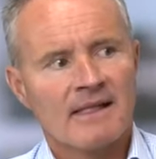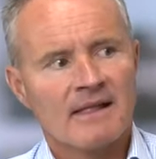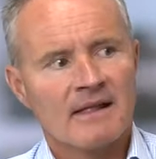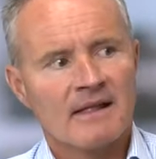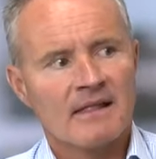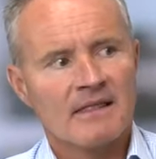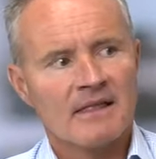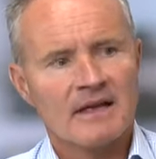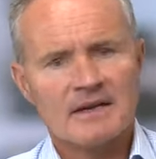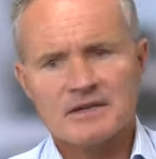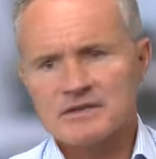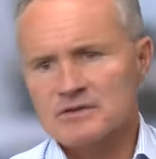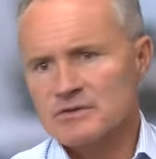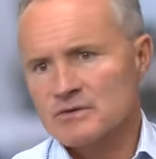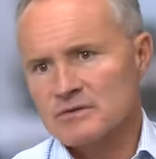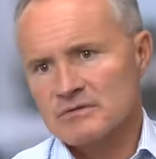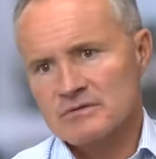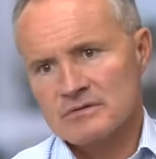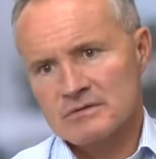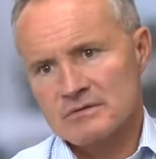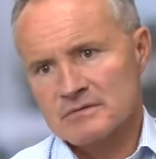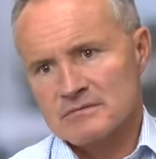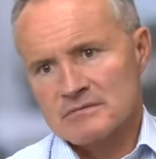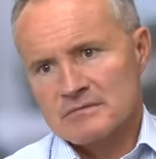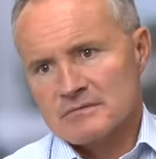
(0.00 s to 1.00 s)
That is
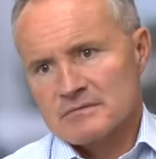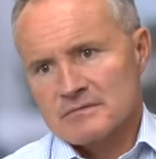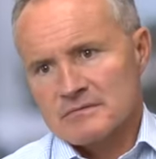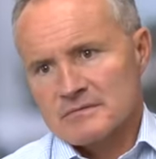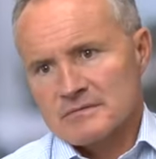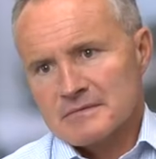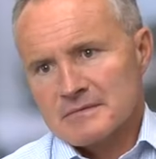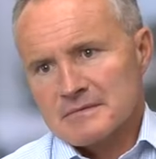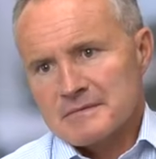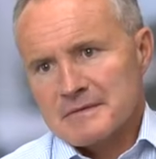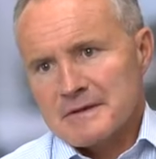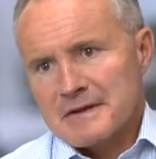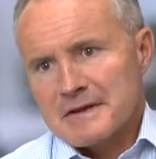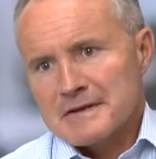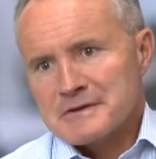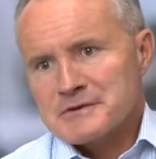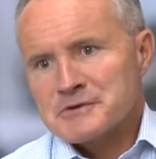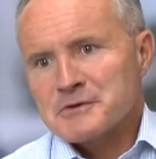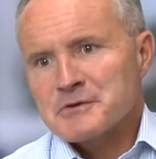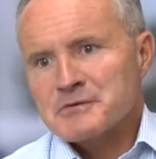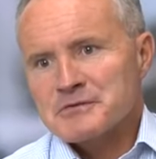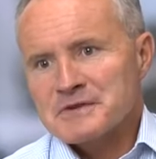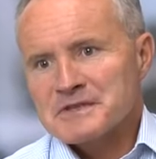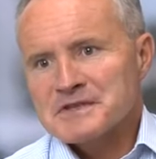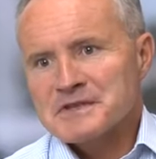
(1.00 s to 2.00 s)

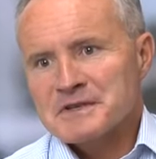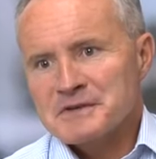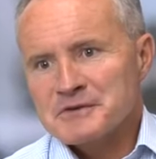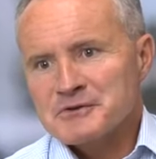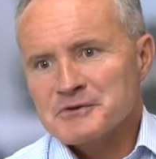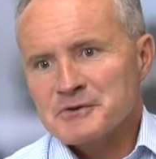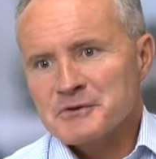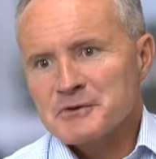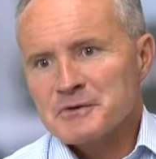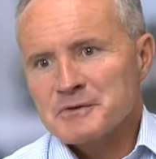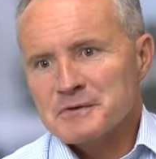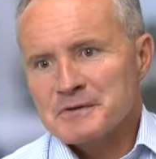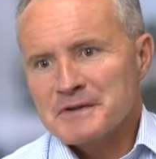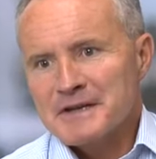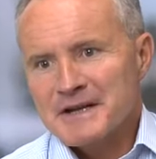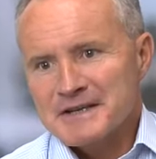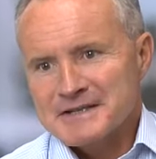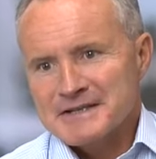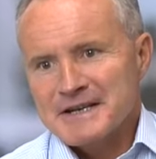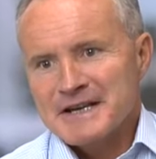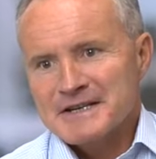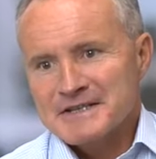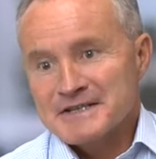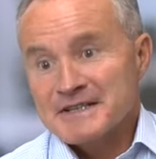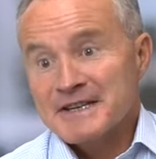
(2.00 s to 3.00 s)
not risk control.
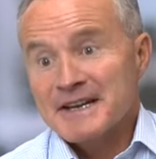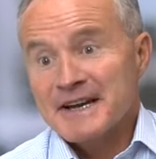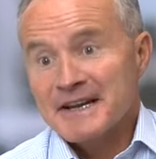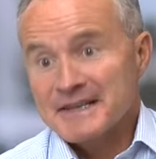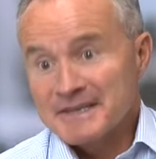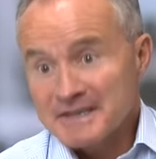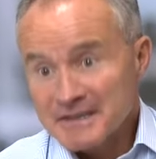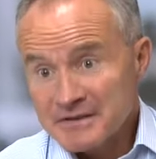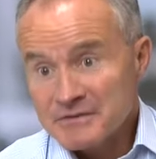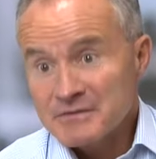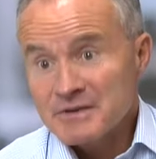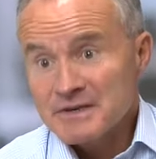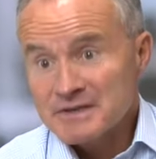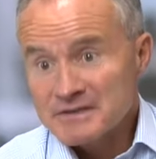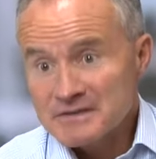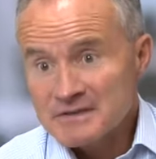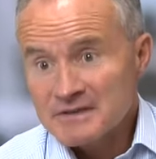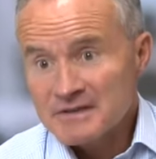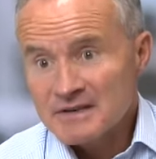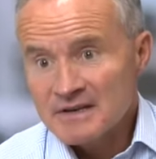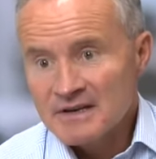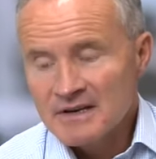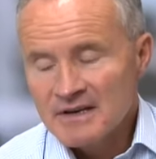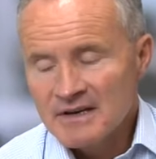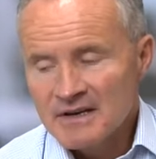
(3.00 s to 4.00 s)
That's actually adding risk.
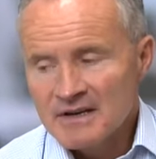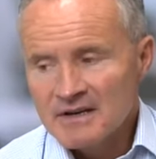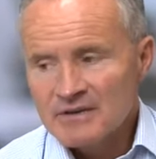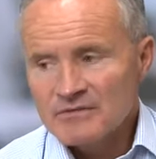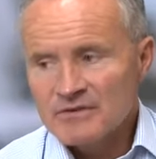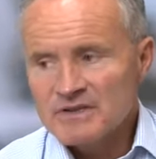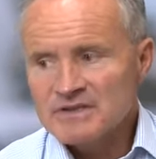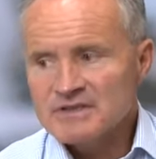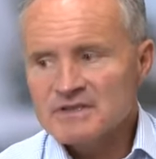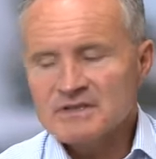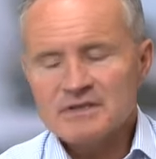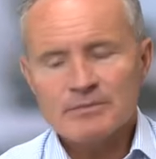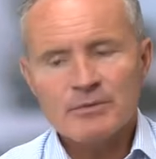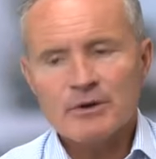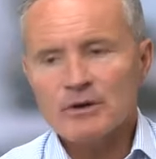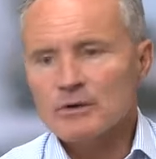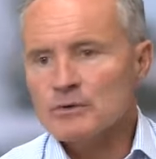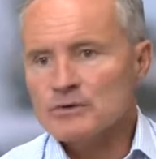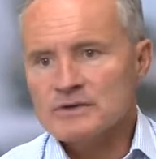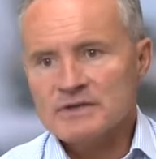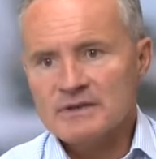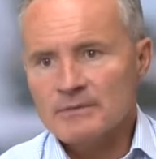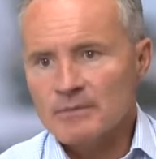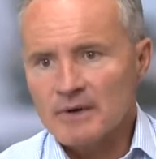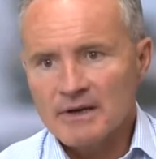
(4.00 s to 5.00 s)
Risk is about
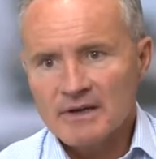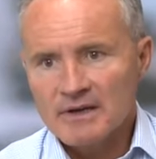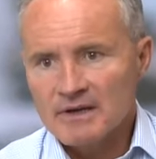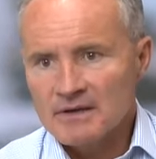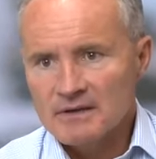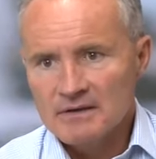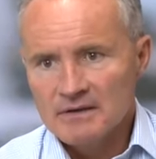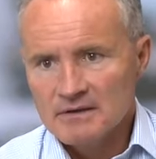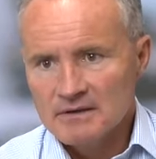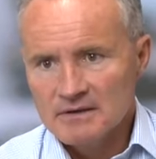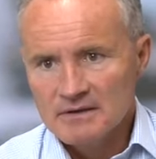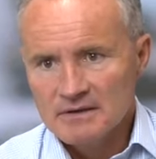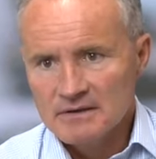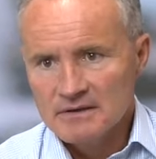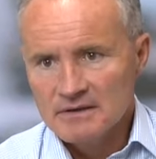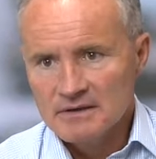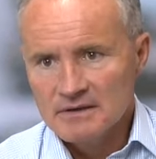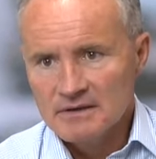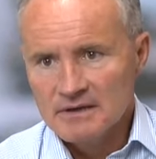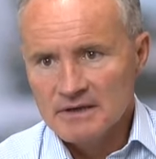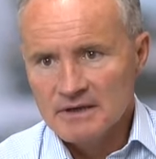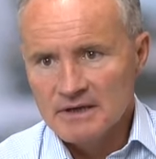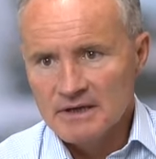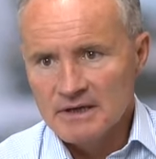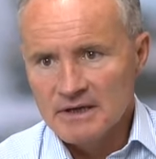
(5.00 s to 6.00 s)
losing money.
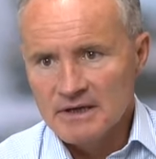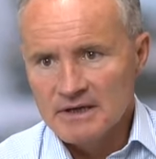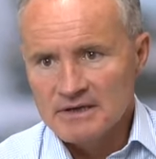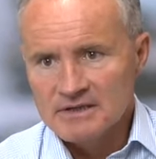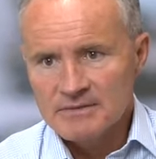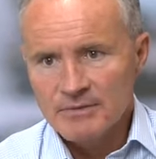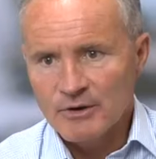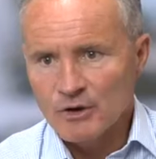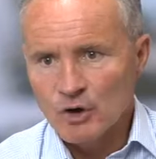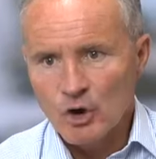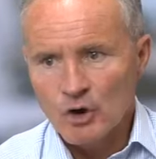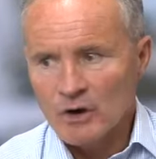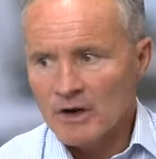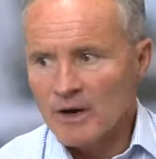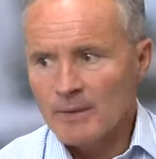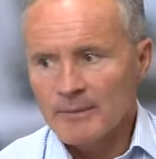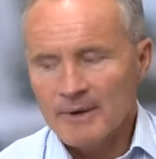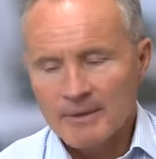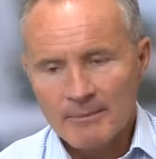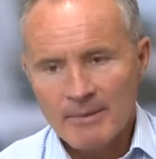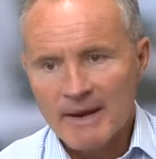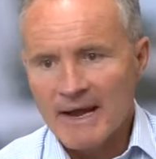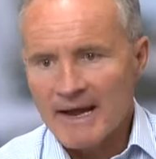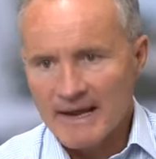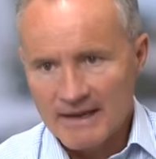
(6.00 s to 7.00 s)
It's about not
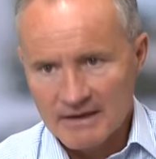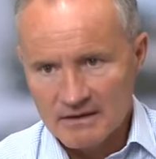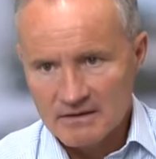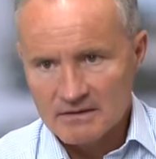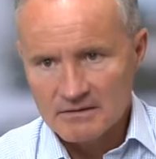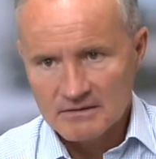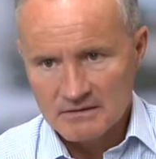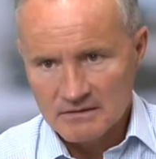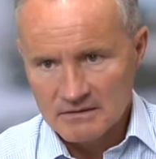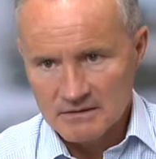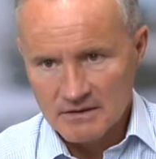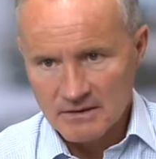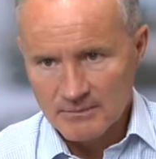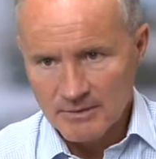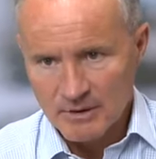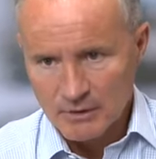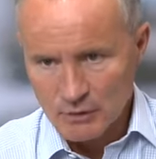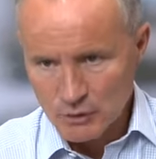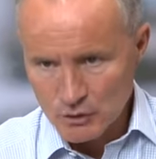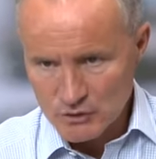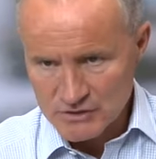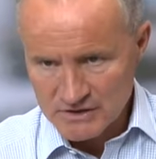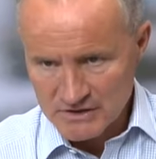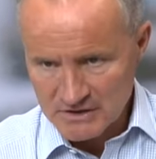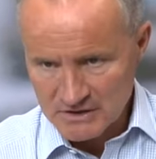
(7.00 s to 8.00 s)
coming back, about
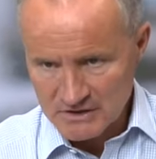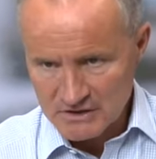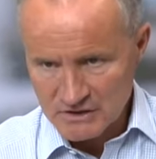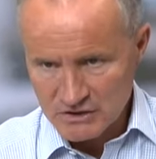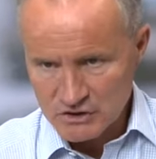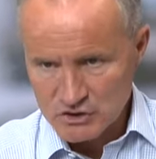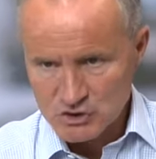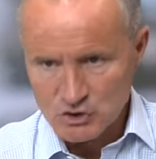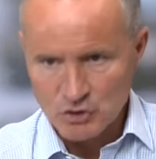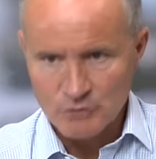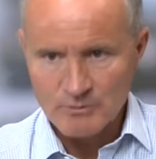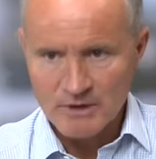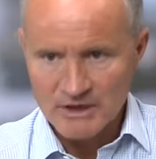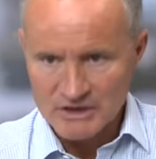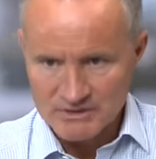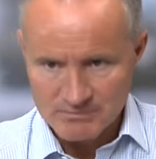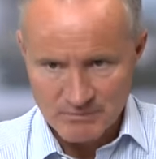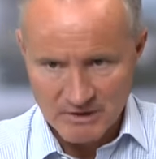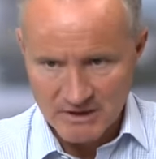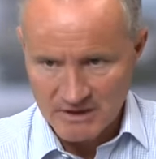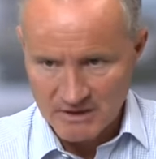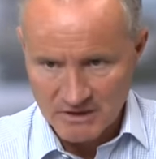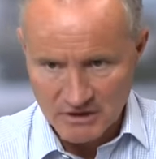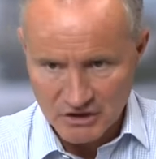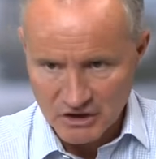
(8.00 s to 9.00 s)
losing so much
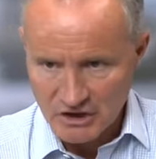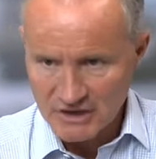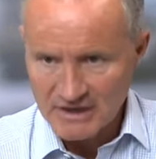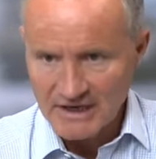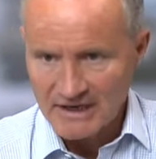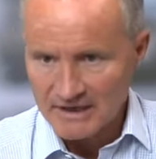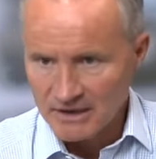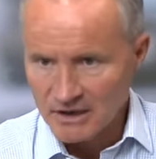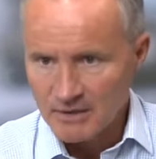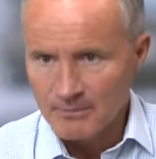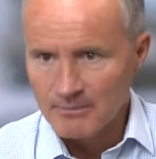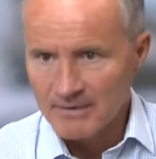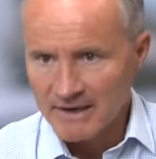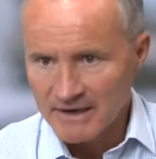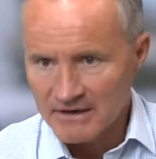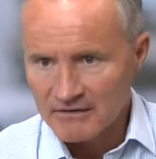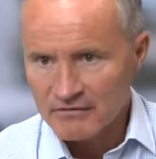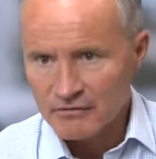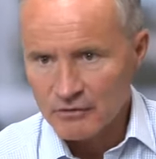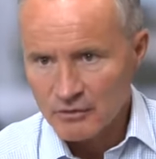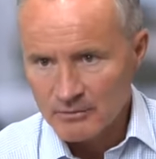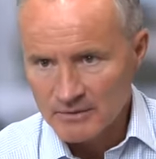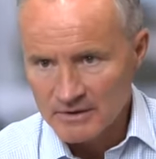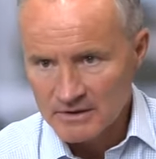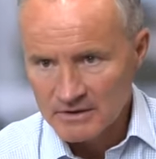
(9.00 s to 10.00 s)
money that you can't come back
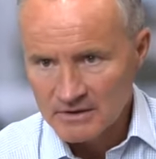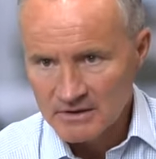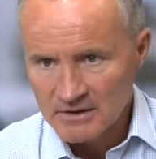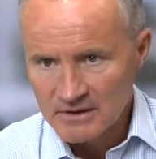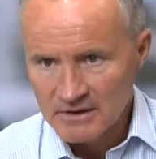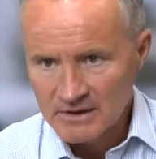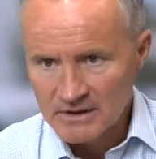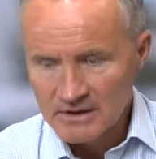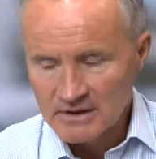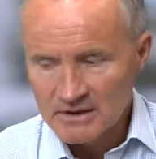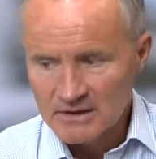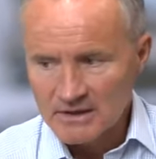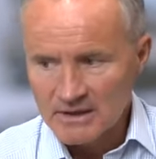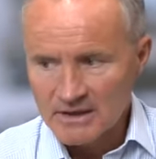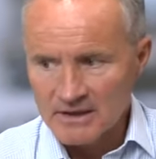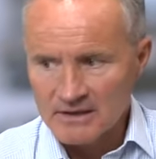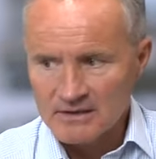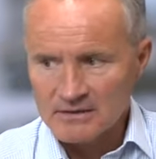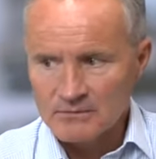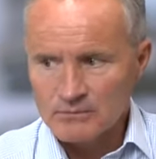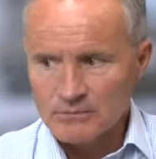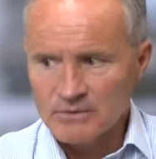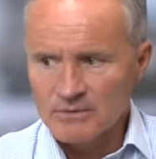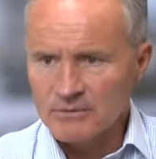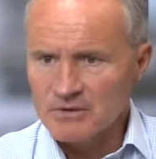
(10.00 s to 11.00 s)
from it.
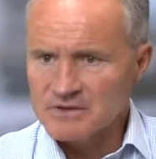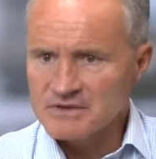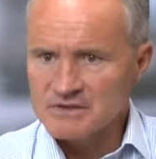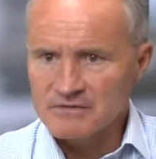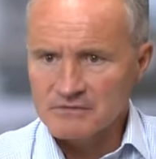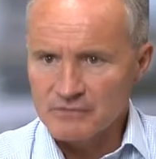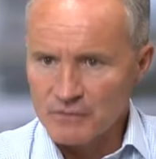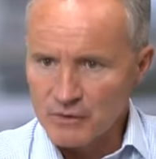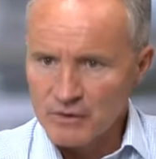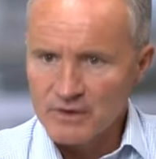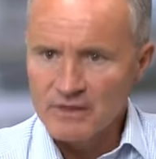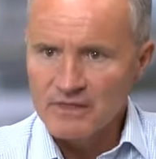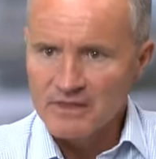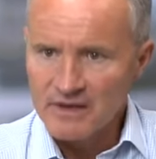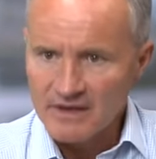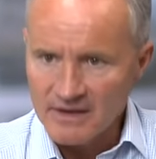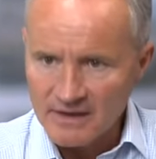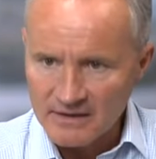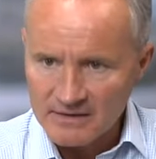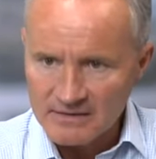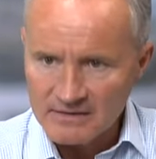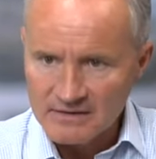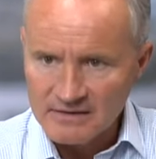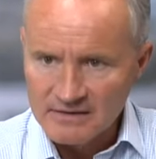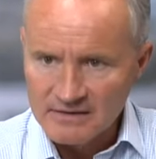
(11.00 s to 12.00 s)
And we must avoid that.